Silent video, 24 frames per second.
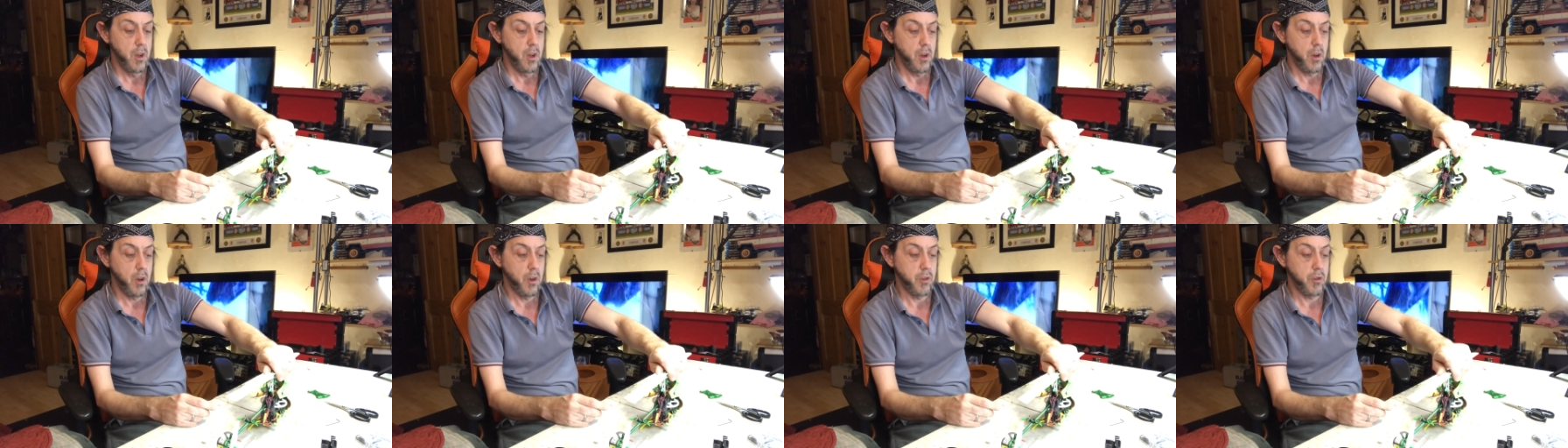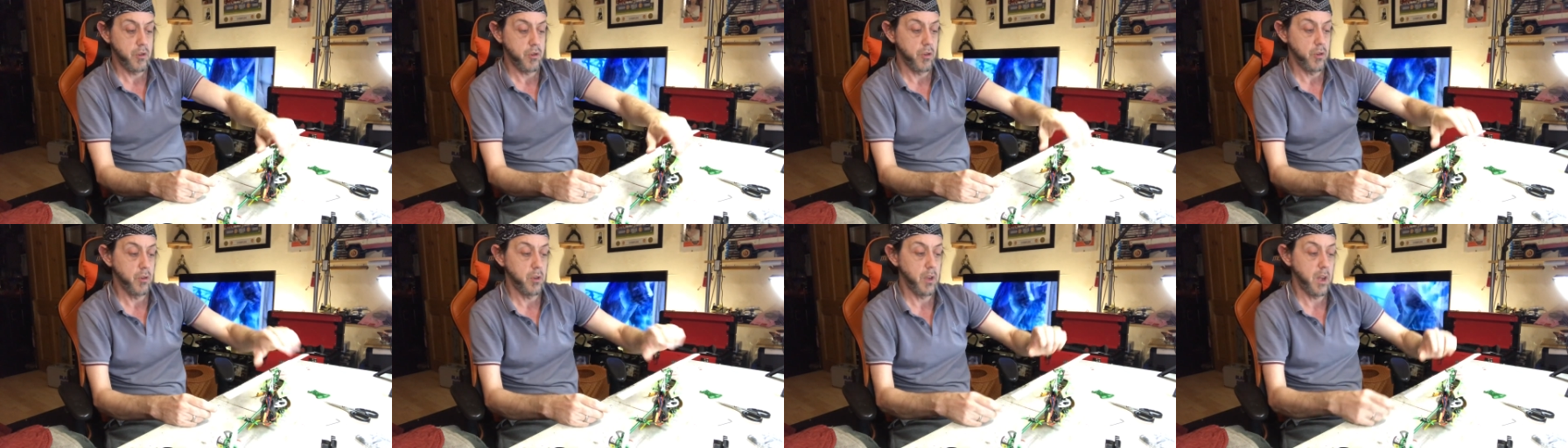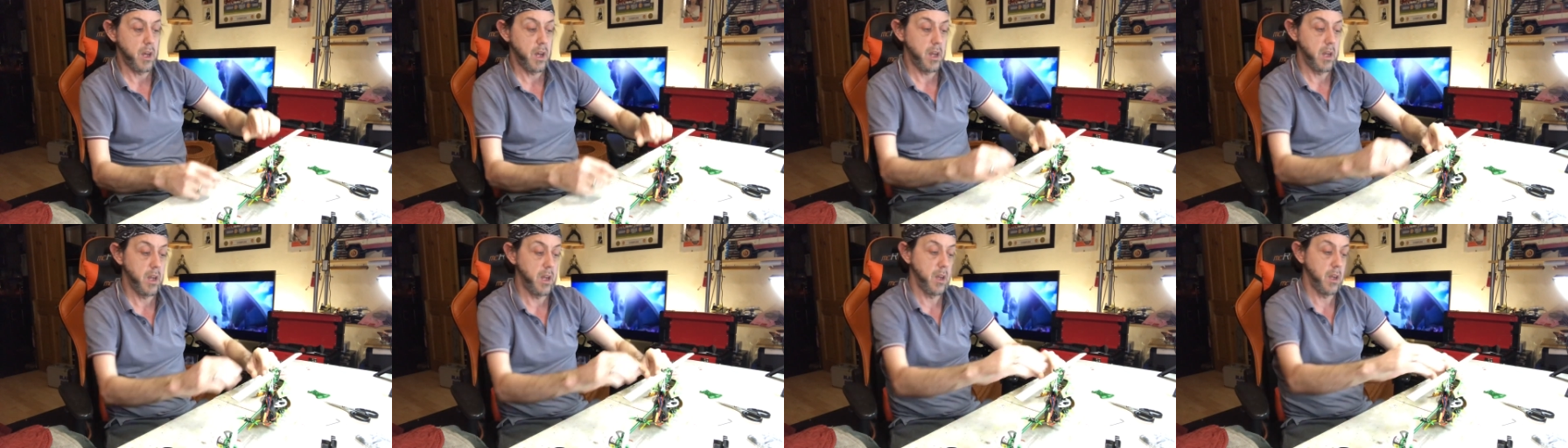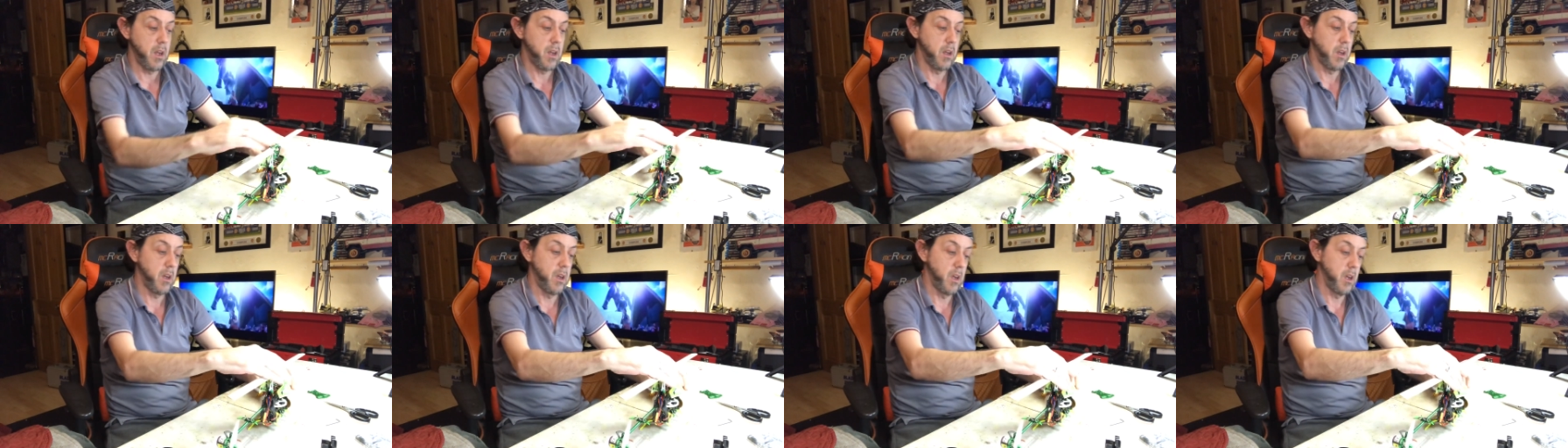on Sunday.
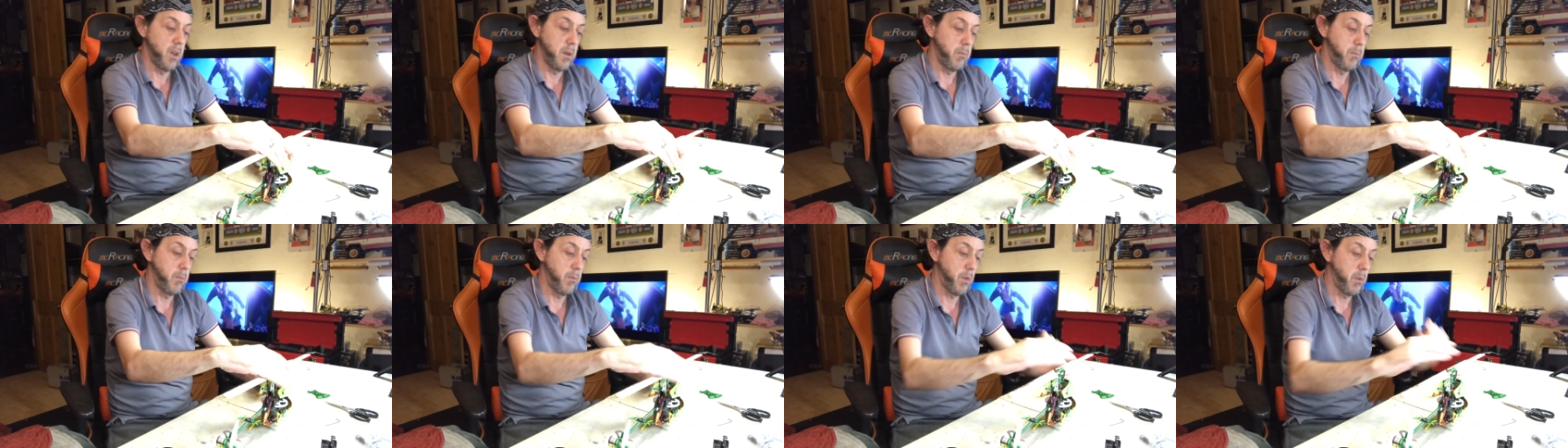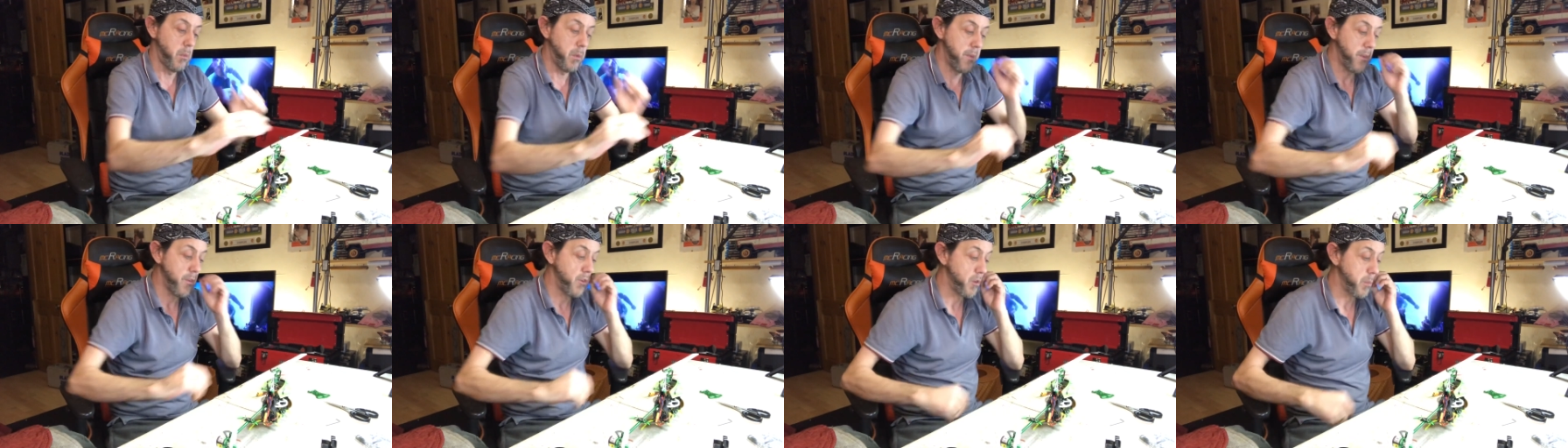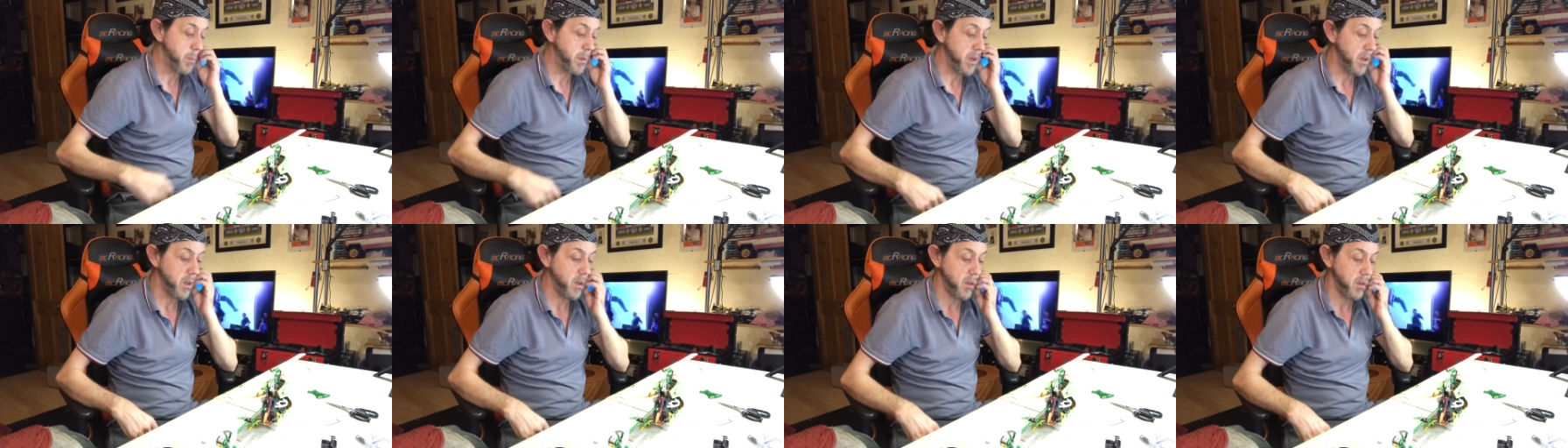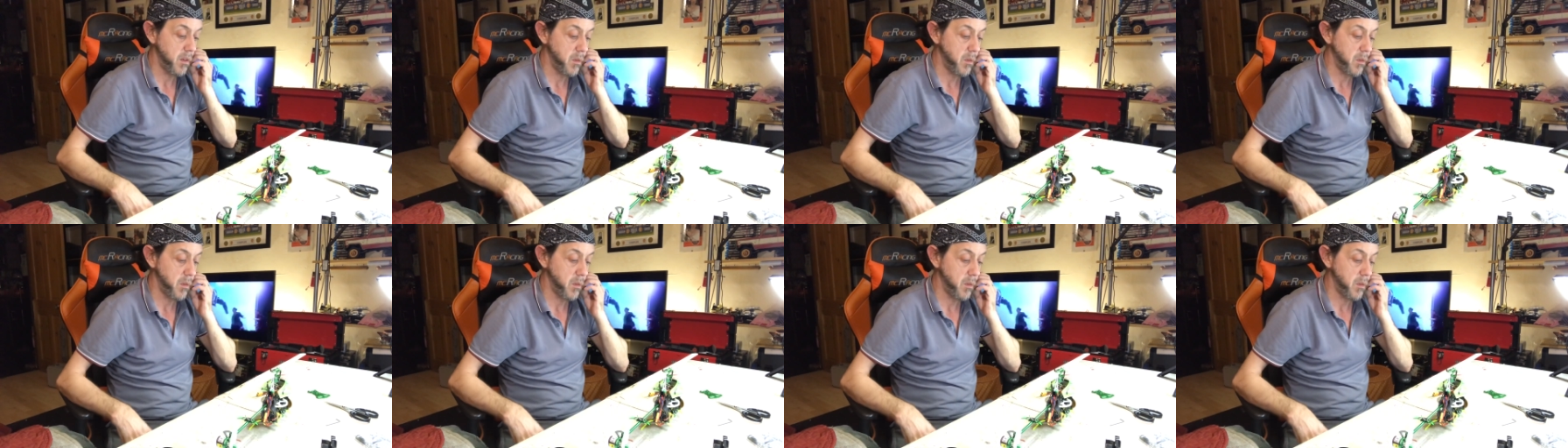The weather's a bit